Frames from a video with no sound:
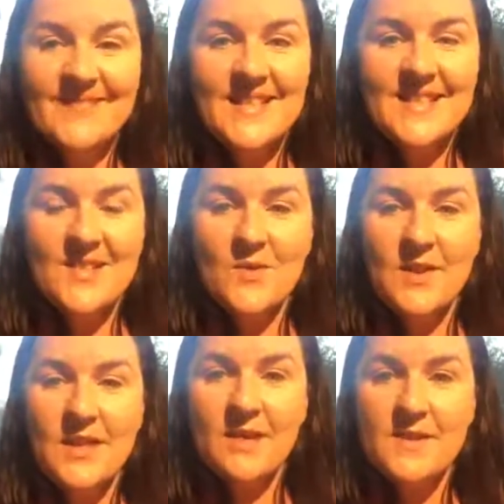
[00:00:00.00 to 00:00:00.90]
It's not
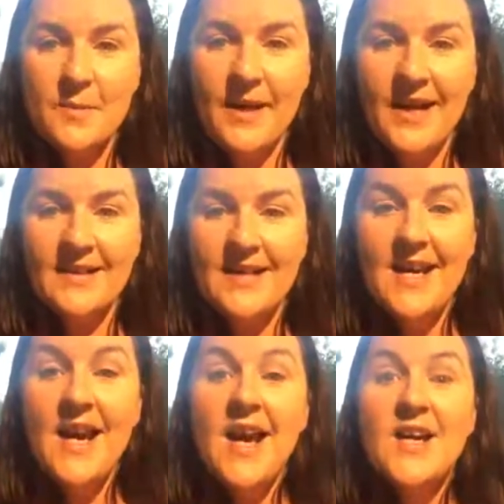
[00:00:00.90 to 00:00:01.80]
what life's about.
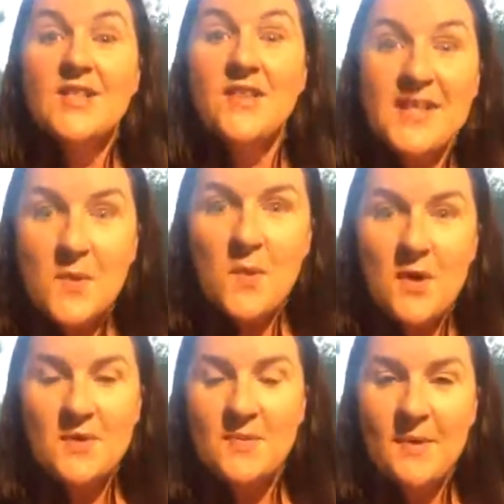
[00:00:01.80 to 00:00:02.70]
So that's what
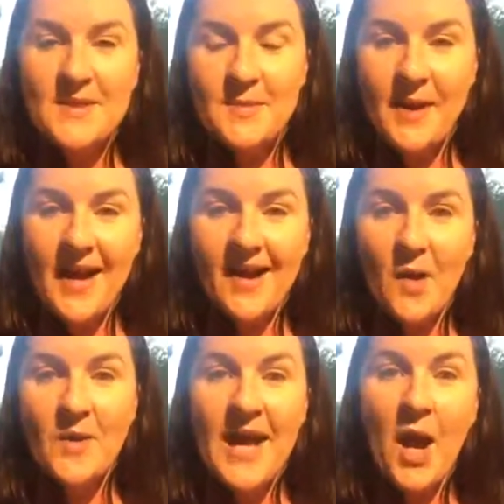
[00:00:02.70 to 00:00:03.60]
Wellness Mummy's about.
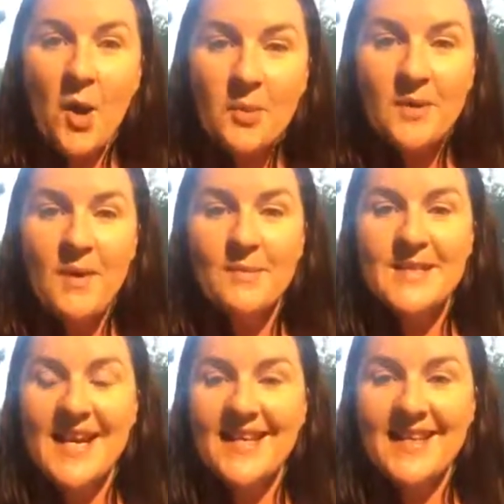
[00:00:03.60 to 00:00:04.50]
I want to help you
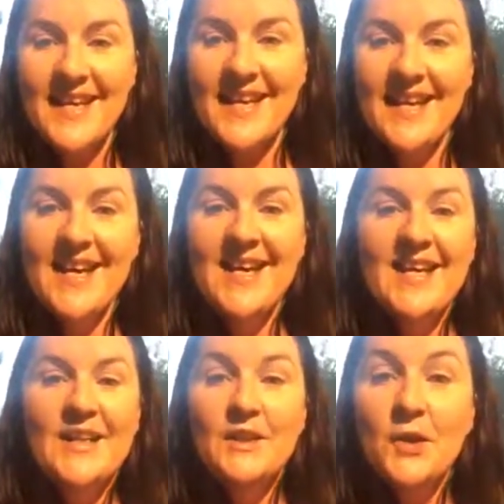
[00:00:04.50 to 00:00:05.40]
mums out there
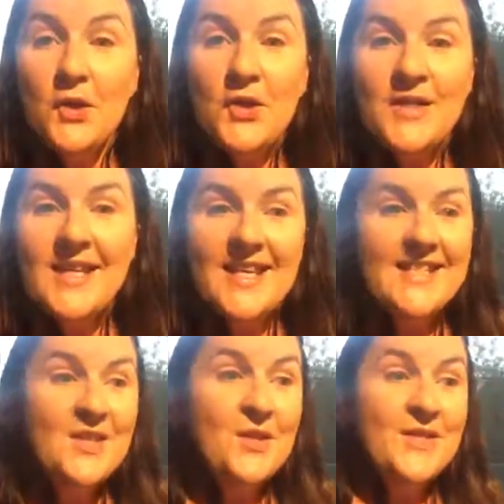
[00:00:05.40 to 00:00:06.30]
learn
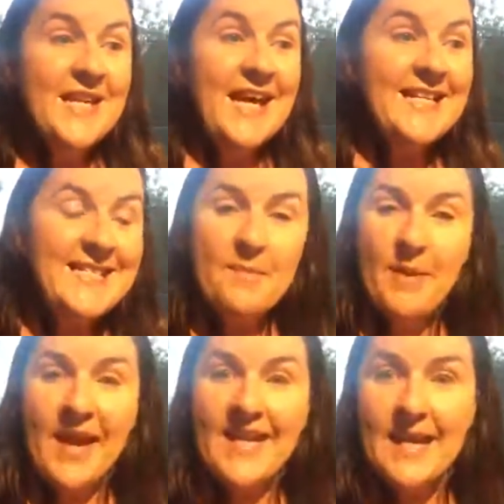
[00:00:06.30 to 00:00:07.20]
that, you know, take a step
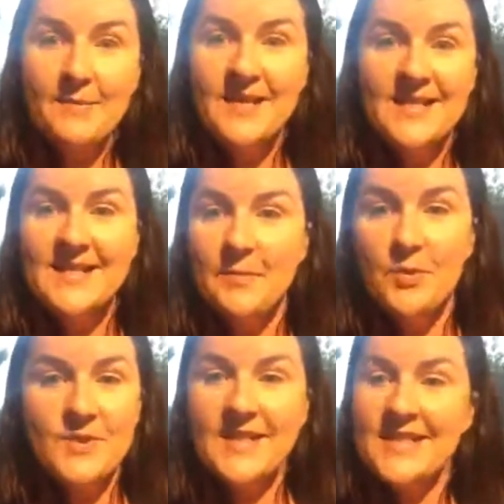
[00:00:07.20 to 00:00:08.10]
back, keep things
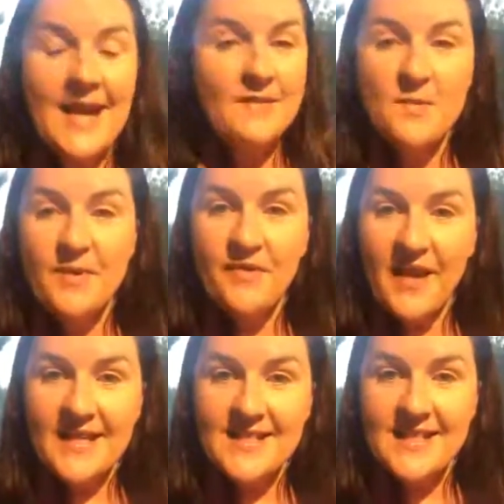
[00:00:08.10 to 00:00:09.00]
simple. It doesn't have to be
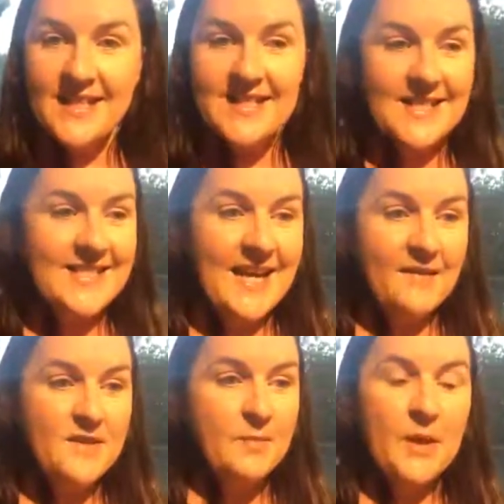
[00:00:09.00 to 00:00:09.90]
fancy. It doesn't
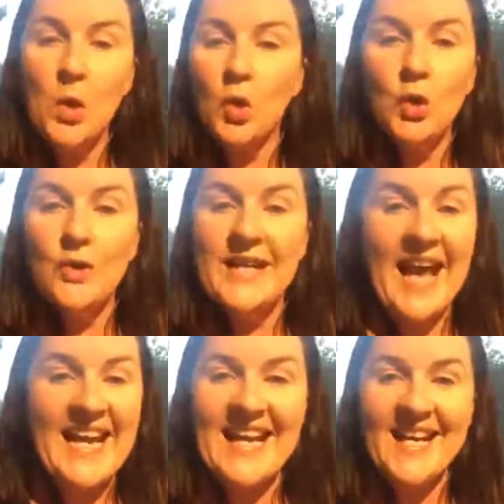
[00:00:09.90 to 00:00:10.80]
have to be all
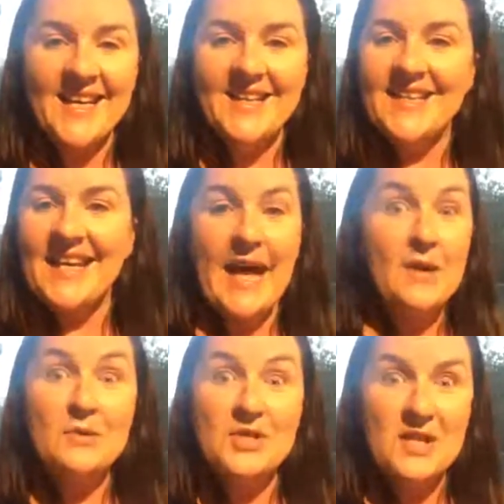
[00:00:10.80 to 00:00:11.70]
organic and
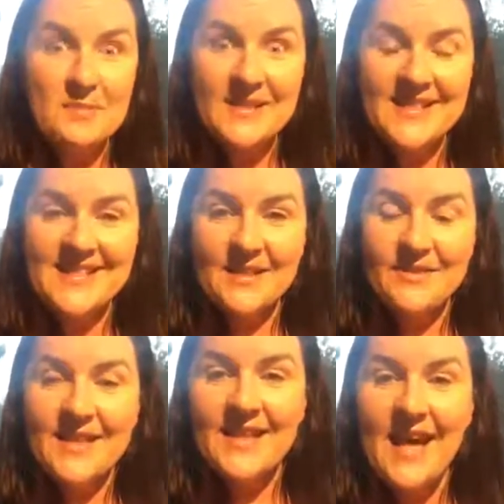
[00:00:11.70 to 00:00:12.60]
kale chips and
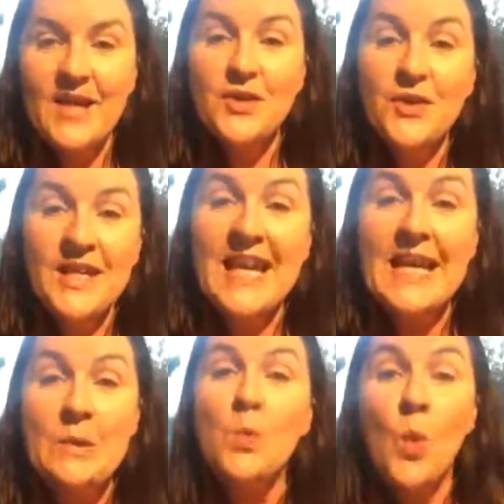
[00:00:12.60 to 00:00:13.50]
stuff like that. You can
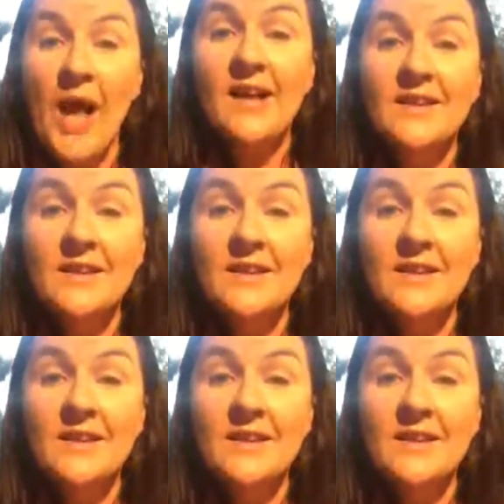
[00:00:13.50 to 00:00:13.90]
eat well.